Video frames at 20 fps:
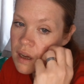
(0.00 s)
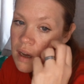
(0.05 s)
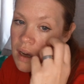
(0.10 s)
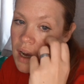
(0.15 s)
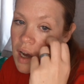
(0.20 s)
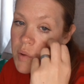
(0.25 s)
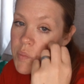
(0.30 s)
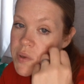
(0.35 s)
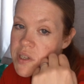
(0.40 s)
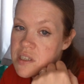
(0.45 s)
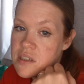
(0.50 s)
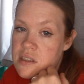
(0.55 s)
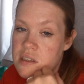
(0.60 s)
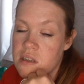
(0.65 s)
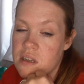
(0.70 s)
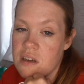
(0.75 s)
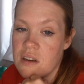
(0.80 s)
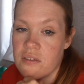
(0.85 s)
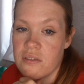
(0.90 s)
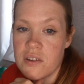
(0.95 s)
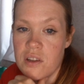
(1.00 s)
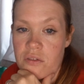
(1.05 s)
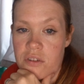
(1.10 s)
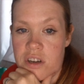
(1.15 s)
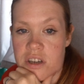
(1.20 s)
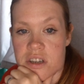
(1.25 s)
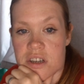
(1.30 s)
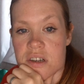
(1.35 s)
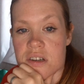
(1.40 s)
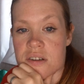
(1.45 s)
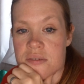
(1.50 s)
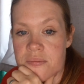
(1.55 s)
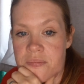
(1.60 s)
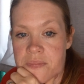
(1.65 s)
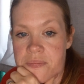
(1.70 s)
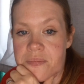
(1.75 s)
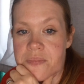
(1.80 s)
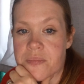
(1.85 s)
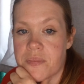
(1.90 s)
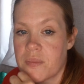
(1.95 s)
I've been to Florida.
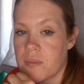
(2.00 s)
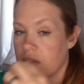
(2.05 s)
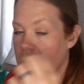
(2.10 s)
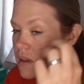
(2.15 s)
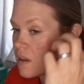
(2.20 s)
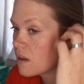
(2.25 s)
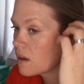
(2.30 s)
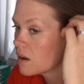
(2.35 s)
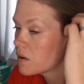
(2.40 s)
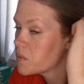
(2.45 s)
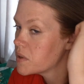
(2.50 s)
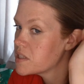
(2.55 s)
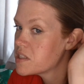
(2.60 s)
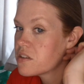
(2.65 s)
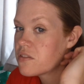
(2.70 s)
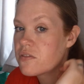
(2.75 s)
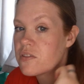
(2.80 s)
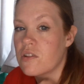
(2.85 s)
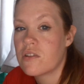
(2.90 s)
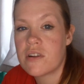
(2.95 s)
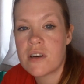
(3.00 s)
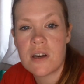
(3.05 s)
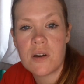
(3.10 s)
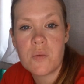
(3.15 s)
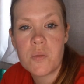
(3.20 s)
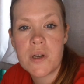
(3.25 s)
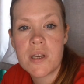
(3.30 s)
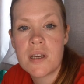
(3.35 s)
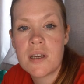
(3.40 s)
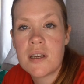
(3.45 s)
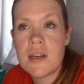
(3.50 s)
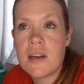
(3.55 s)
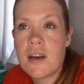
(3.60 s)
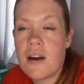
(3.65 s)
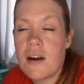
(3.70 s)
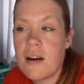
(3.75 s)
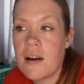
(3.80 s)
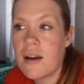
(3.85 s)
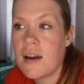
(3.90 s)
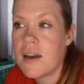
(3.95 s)
I went to Florida when
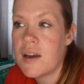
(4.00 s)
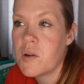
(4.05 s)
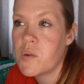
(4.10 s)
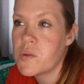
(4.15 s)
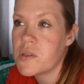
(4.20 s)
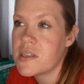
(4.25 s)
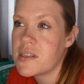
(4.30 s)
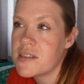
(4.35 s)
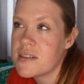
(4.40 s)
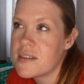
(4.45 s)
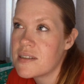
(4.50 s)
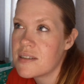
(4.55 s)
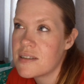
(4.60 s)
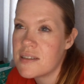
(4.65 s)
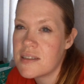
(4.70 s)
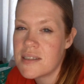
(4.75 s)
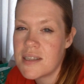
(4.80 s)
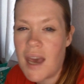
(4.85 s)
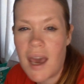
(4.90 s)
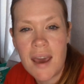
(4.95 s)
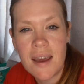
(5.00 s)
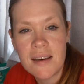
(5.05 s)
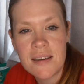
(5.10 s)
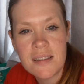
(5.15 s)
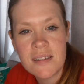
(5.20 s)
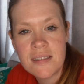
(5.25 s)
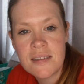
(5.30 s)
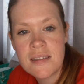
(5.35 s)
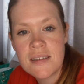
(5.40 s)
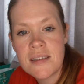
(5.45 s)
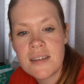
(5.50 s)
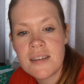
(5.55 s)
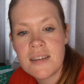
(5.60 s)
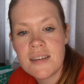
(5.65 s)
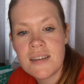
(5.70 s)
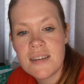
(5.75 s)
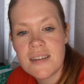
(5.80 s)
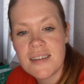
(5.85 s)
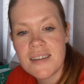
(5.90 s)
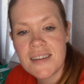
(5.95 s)
I was 10.
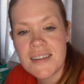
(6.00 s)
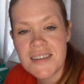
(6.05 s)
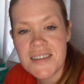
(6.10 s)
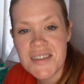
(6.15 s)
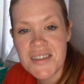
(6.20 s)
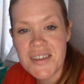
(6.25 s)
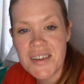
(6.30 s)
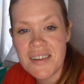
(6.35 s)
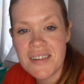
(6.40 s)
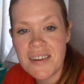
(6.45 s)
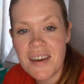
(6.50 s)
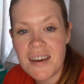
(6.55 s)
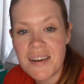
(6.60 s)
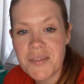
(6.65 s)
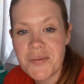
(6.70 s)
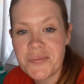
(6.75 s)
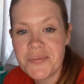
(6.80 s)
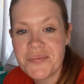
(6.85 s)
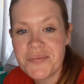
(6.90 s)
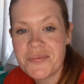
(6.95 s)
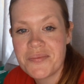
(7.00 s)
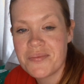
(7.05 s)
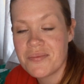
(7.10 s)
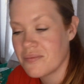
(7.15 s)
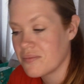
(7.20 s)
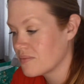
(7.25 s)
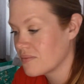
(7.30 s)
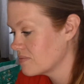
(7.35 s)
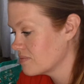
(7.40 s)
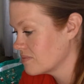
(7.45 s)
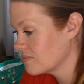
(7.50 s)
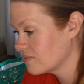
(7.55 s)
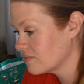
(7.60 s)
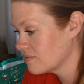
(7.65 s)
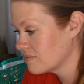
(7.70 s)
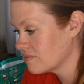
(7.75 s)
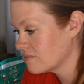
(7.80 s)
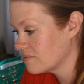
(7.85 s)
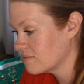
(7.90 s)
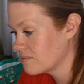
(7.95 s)
So yeah.
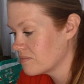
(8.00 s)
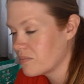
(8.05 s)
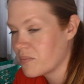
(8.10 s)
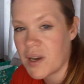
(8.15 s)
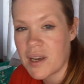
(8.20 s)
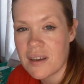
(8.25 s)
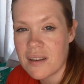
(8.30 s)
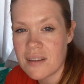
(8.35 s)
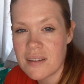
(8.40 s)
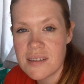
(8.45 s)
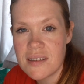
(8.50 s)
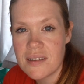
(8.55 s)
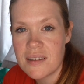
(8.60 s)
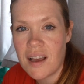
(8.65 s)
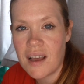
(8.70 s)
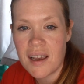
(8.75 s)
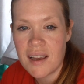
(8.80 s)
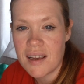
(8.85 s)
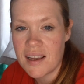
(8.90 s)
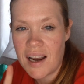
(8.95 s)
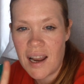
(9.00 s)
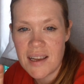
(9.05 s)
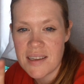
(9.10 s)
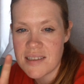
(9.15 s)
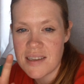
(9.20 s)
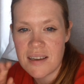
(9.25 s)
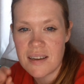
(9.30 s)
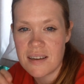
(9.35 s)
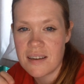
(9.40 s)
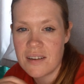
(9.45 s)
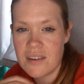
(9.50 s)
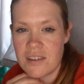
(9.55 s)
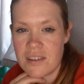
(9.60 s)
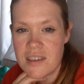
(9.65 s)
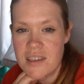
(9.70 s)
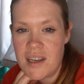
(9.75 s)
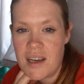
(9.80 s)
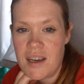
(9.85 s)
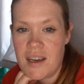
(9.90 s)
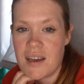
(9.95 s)
But like classic
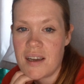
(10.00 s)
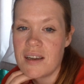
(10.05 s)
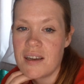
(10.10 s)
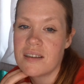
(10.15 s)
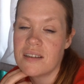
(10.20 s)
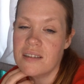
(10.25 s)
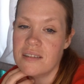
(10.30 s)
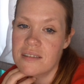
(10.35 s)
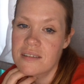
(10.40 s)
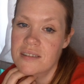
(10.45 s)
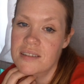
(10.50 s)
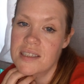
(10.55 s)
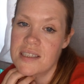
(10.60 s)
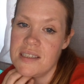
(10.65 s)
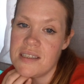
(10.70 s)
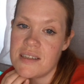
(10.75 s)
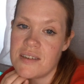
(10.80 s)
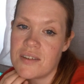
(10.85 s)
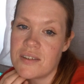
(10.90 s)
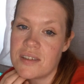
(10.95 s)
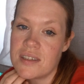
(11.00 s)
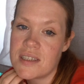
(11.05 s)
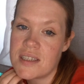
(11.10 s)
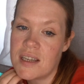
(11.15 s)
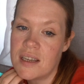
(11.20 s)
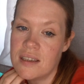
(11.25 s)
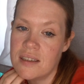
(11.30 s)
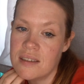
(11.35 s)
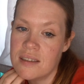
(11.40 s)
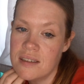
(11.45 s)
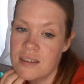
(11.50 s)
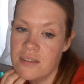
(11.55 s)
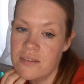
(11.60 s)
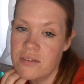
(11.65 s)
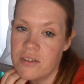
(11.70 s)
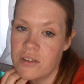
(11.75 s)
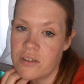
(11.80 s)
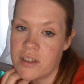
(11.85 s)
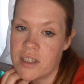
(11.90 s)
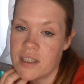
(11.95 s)
holiday, Disney holiday in
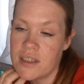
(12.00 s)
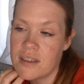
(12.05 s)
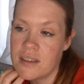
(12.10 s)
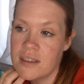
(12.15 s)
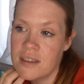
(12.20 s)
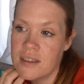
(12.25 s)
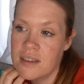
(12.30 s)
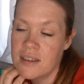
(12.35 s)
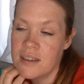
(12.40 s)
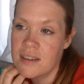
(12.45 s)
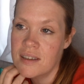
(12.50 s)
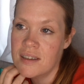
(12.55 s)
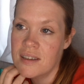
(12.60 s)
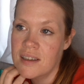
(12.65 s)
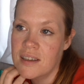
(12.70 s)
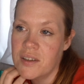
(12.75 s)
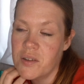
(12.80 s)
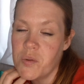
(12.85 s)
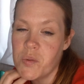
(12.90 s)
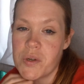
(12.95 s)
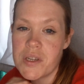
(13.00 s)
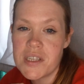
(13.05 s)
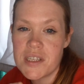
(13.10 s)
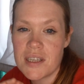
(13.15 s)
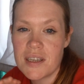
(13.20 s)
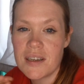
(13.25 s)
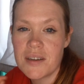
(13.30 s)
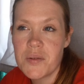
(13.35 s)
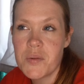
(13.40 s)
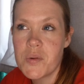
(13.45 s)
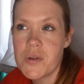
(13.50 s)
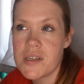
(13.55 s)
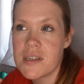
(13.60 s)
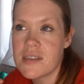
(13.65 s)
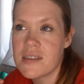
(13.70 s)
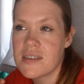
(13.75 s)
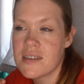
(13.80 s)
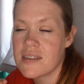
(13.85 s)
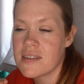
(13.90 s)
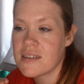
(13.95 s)
Florida, which
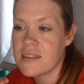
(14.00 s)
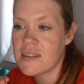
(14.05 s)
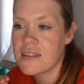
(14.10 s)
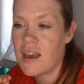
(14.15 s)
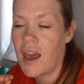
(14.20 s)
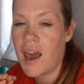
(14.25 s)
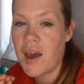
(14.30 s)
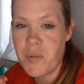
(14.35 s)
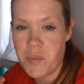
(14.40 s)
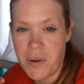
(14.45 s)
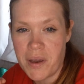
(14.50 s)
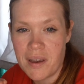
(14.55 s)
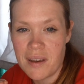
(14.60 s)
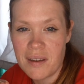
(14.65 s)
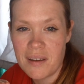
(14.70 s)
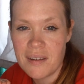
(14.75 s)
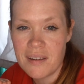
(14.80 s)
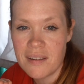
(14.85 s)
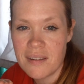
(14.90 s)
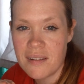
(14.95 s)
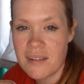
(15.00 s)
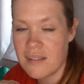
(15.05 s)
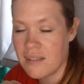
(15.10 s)
was epic.